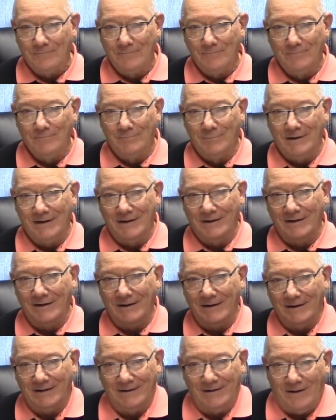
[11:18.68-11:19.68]
But in
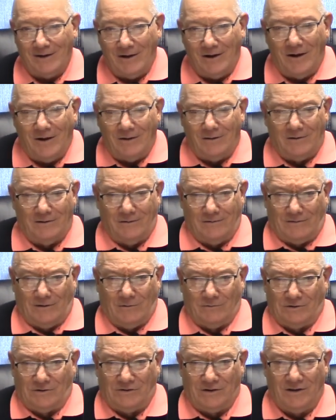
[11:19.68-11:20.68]
all
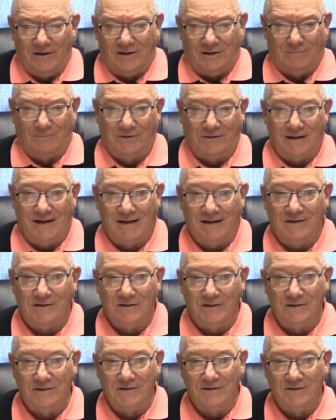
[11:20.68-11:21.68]
those
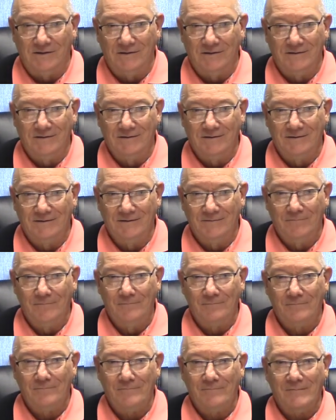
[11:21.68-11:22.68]
circumstances,
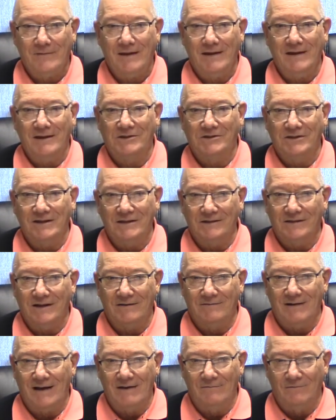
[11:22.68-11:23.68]
he says,
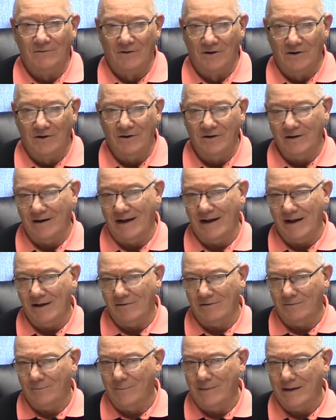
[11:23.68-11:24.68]
I've learned how
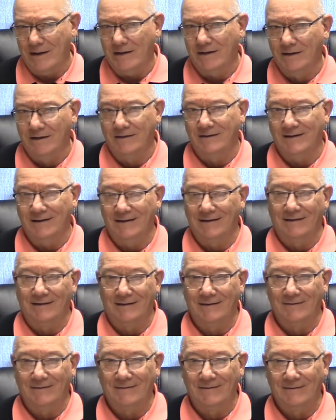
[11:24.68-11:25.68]
to be
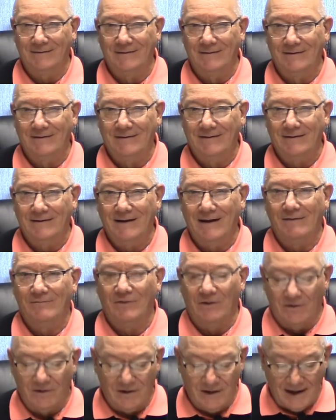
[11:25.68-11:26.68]
content. I've
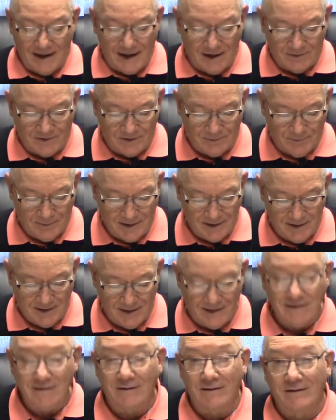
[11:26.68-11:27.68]
learned how to
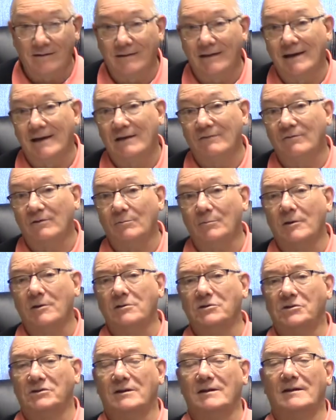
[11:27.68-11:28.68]
be a thankful
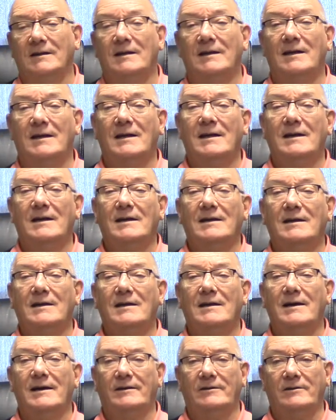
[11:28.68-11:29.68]
person.
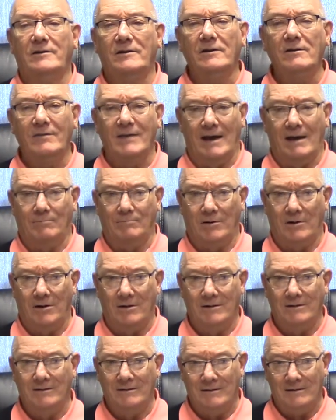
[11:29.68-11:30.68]
How do you do that,
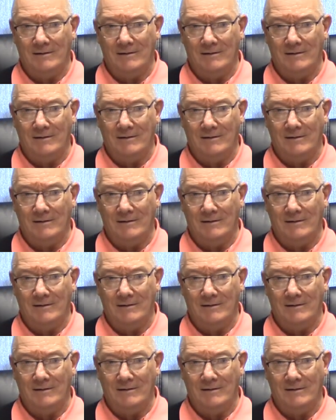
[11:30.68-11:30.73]
Paul?